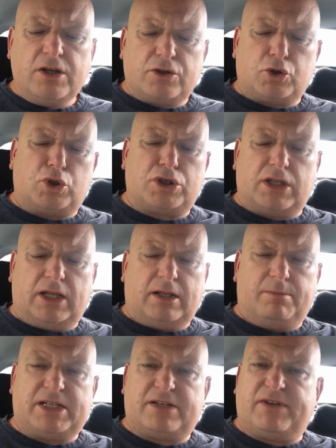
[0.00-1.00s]
So there's a
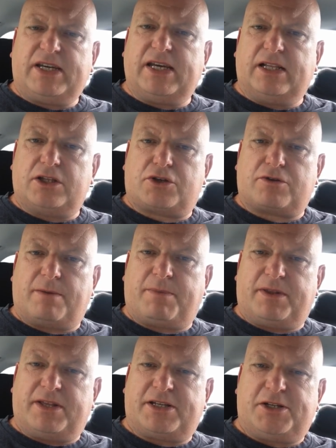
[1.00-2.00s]
little bit of a guilt trip
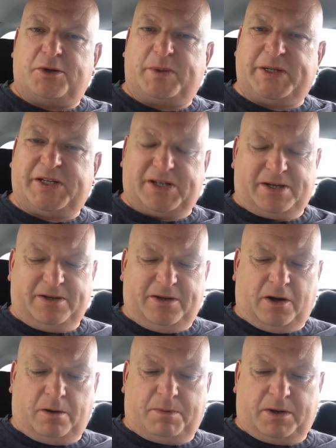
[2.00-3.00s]
at this juncture,
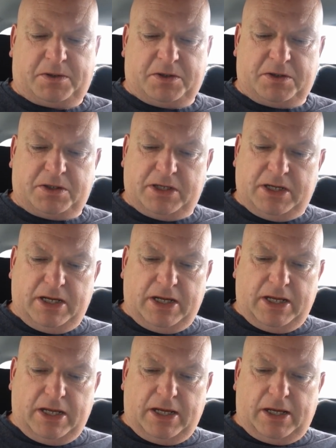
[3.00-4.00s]
Hot Potters.
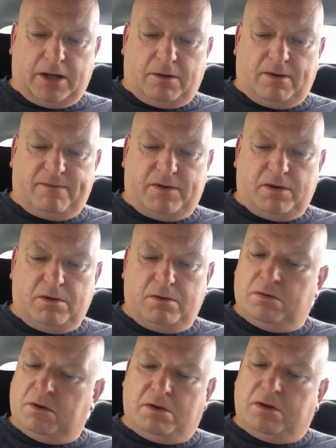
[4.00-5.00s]
You know, if
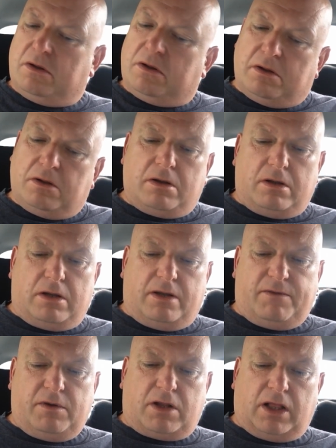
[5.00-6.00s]
you
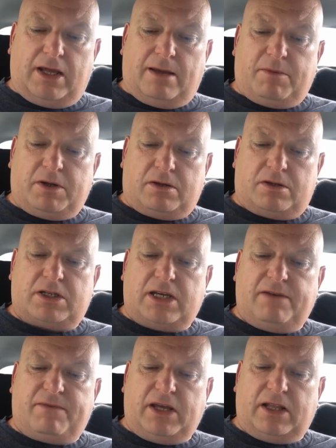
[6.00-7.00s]
if you claim a
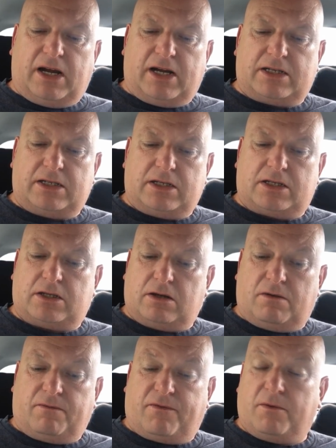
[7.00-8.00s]
TV licence
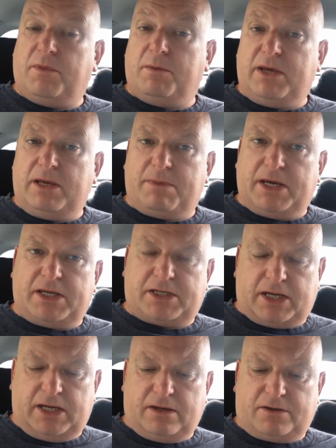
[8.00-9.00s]
from the
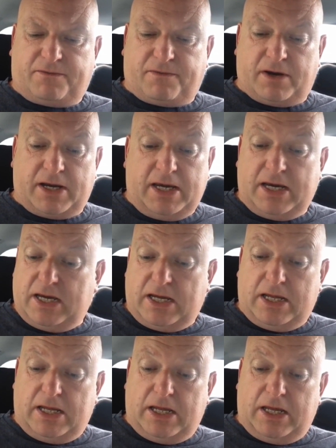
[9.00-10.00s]
BBC, it's free.
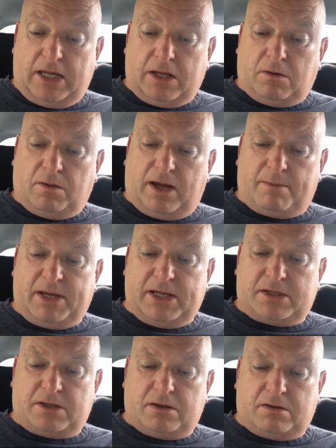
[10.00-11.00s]
You know that
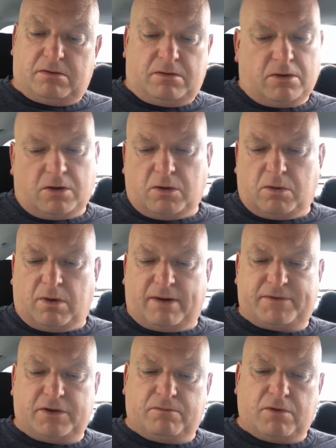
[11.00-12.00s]
means that they're going to
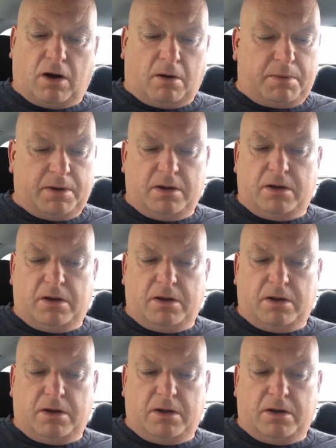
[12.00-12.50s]
have to rob